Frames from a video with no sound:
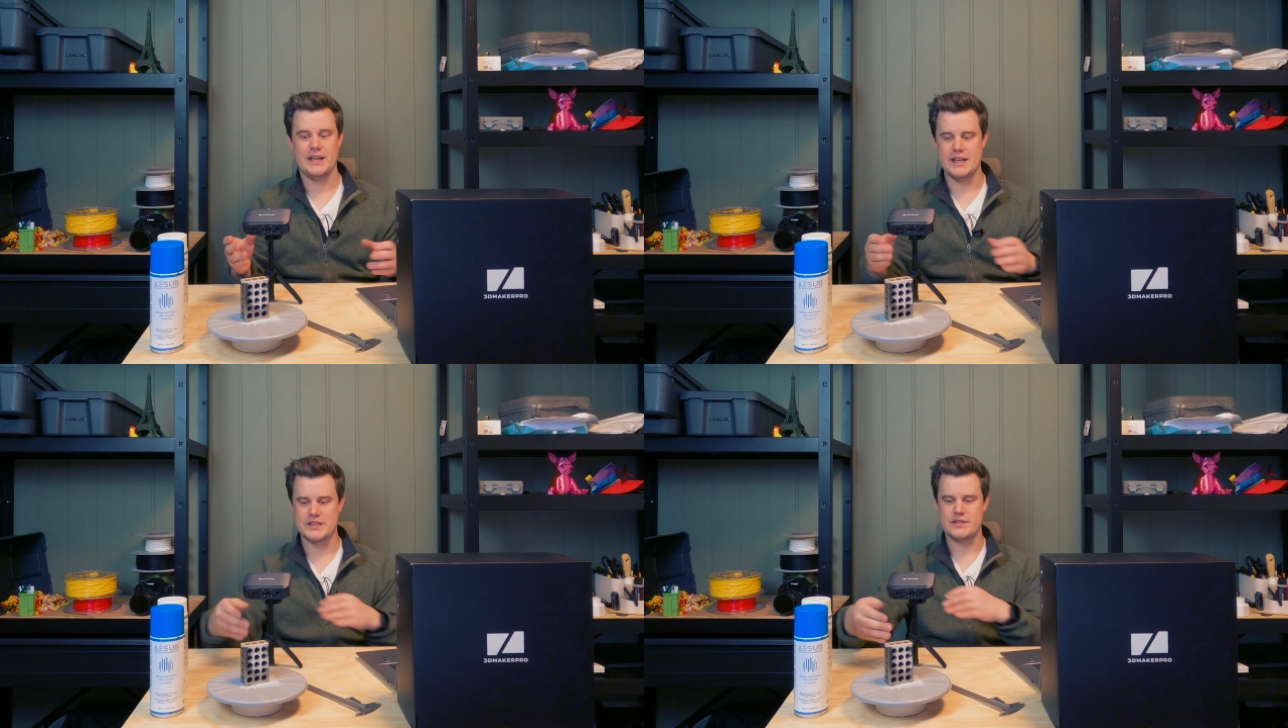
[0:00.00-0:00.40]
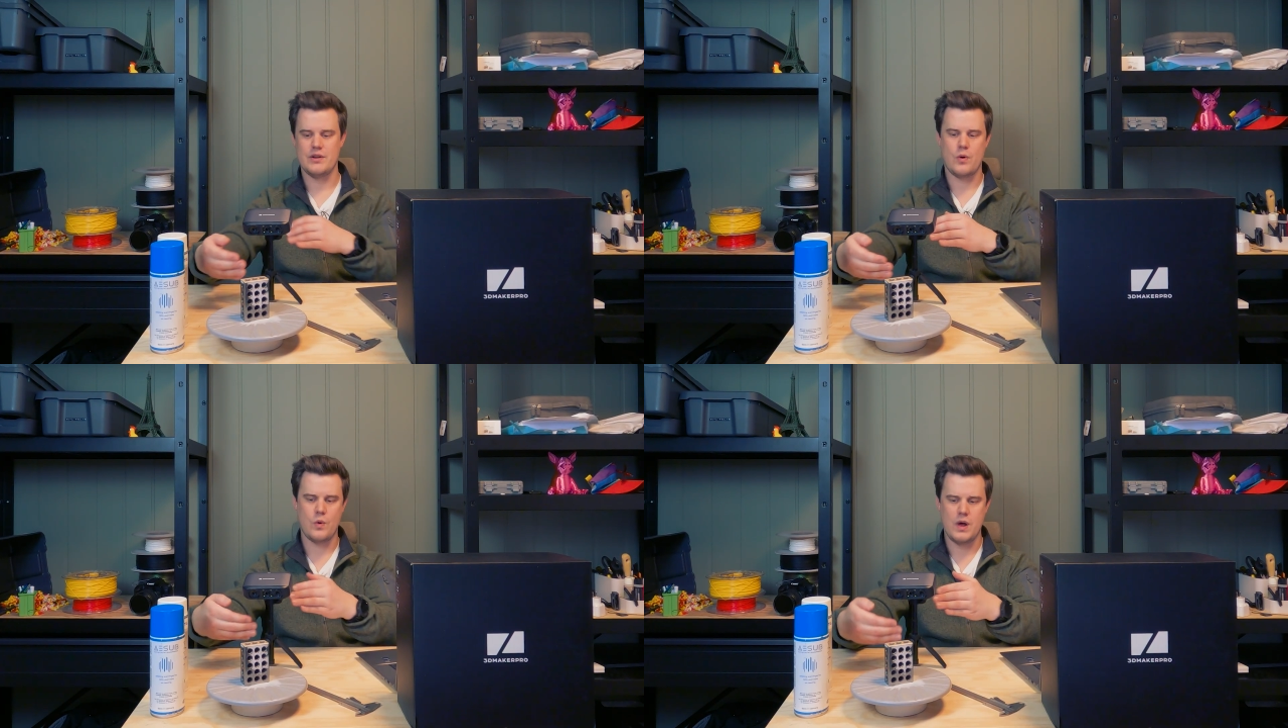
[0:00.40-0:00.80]
It's
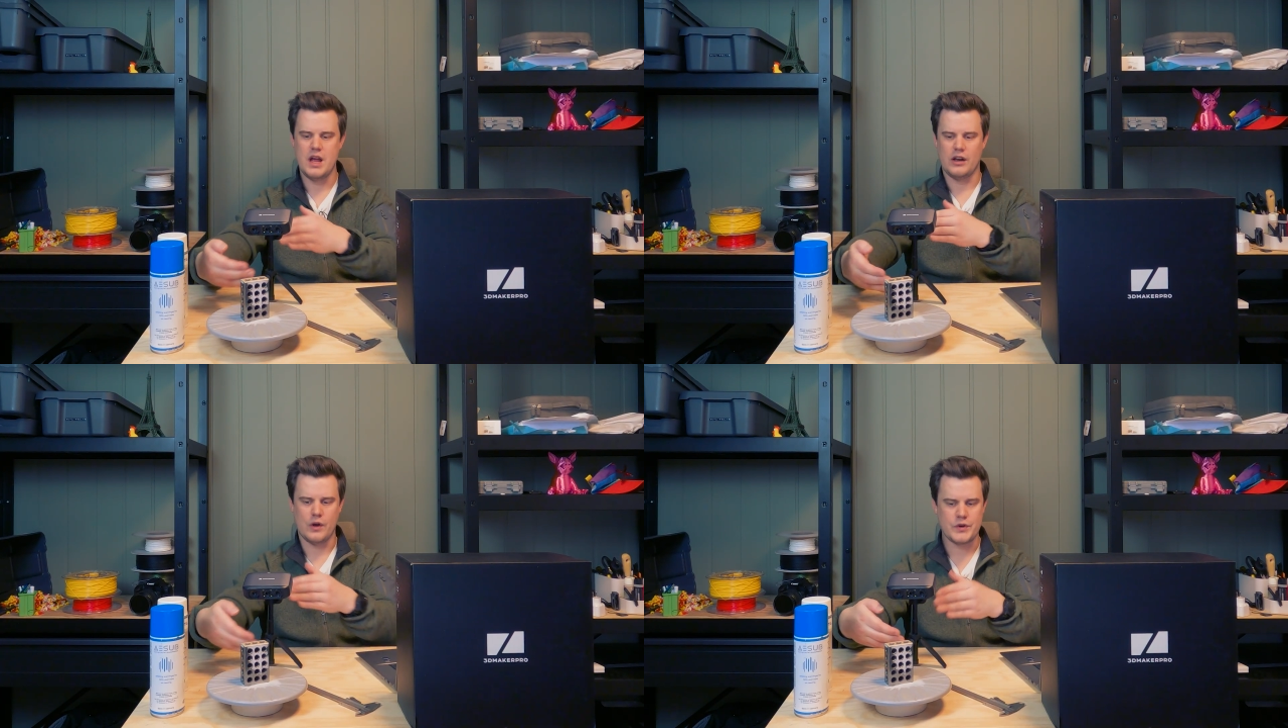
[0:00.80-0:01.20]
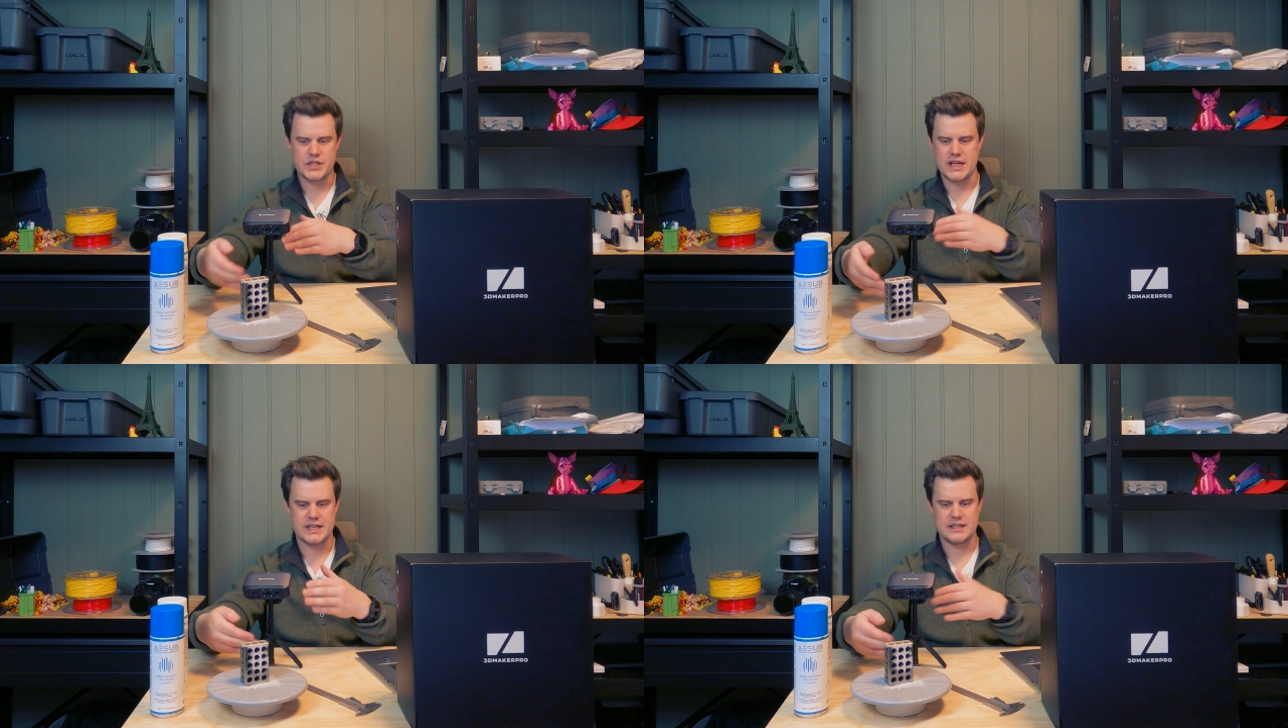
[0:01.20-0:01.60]
no
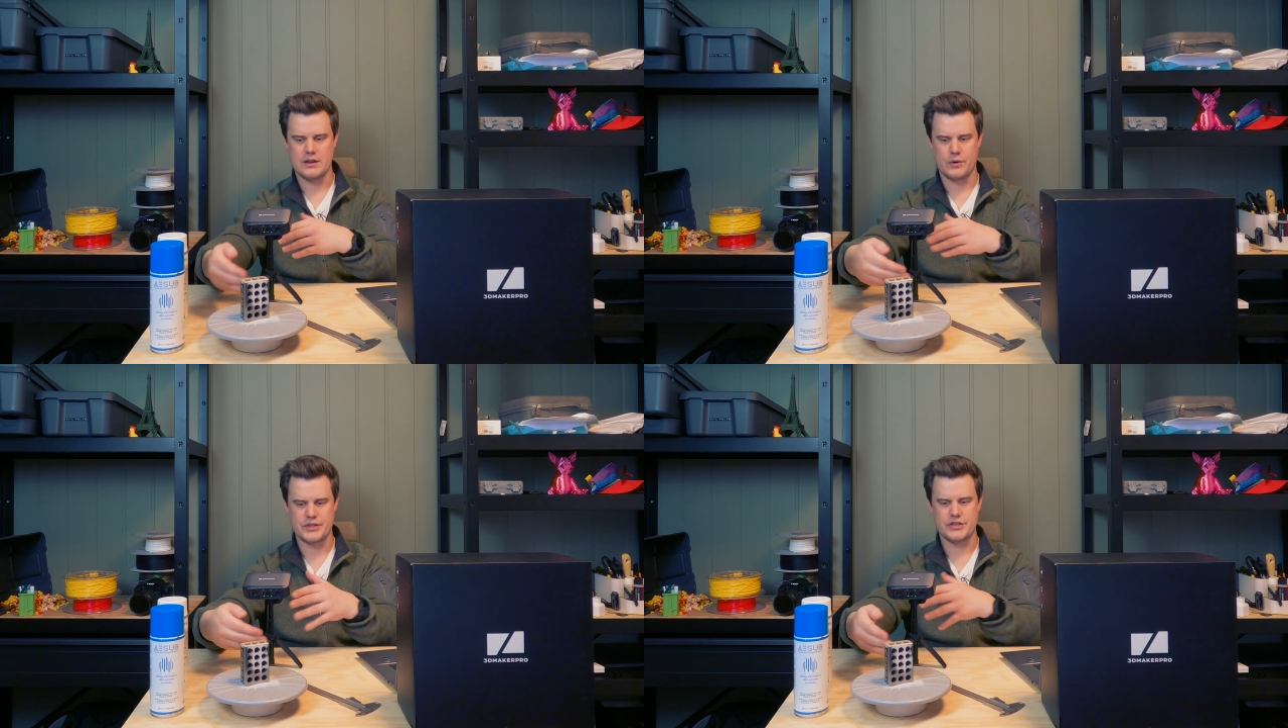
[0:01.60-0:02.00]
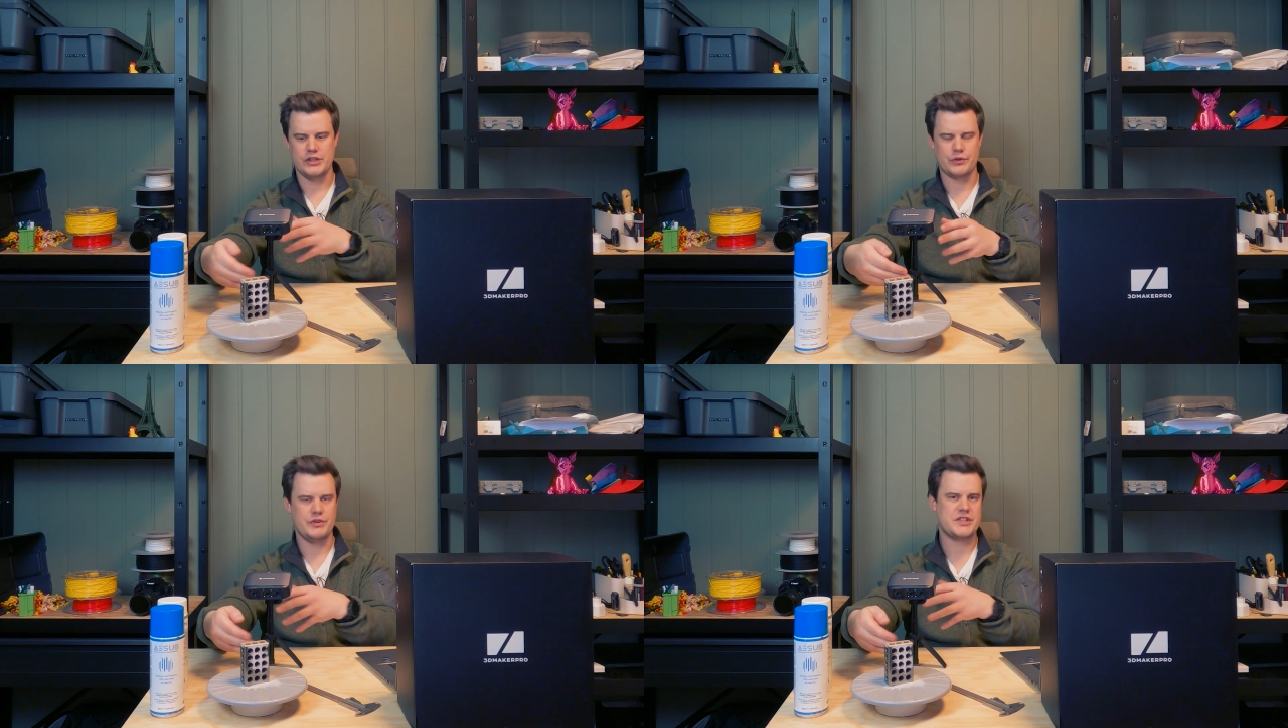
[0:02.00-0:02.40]
logic or
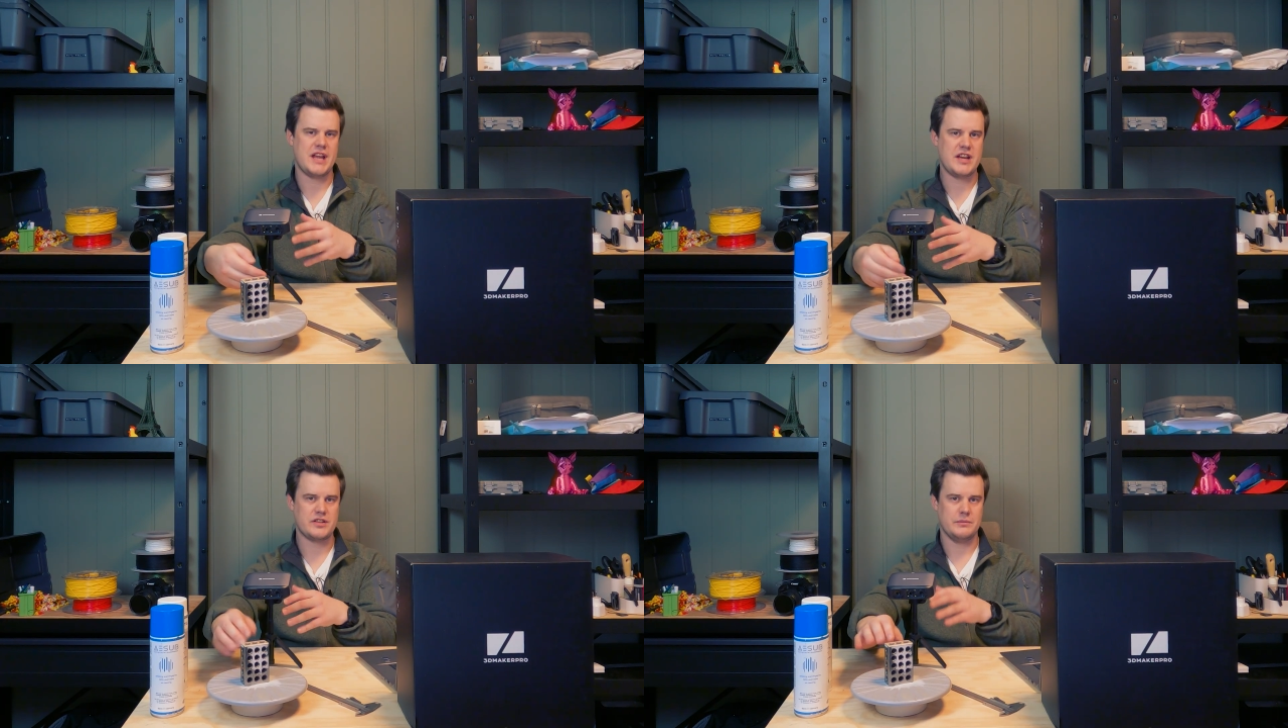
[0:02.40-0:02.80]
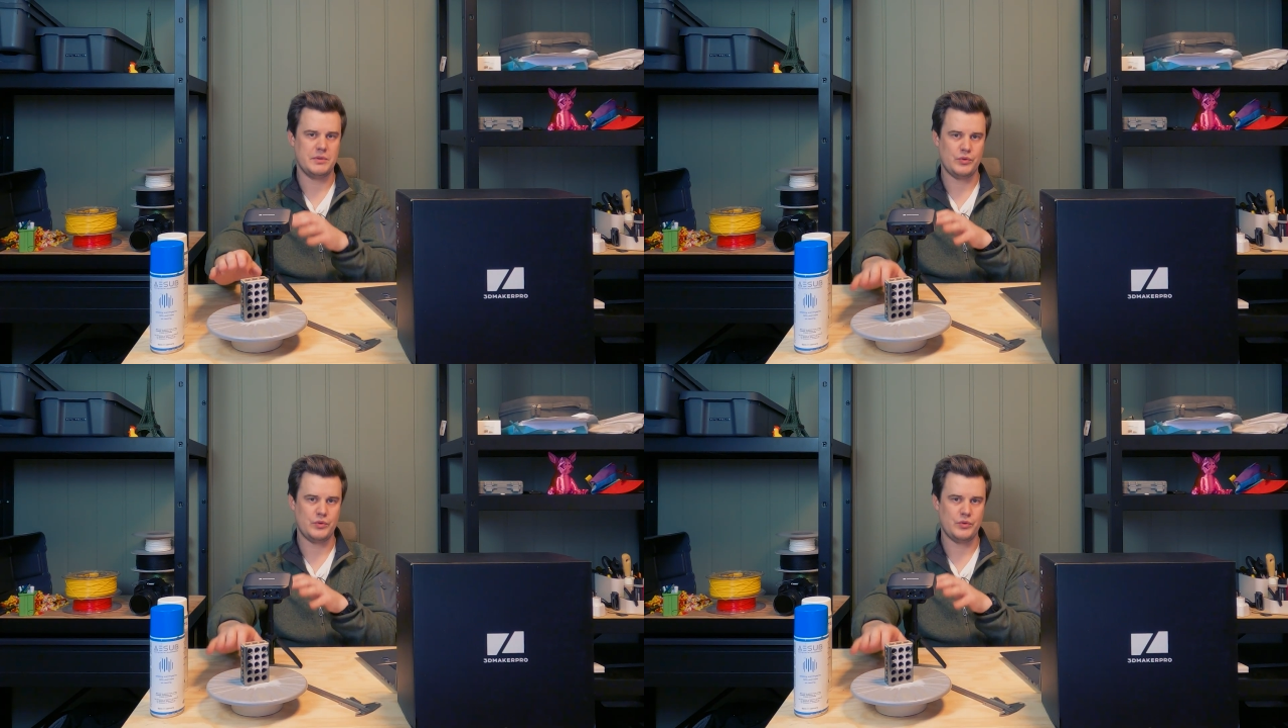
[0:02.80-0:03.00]
synchronization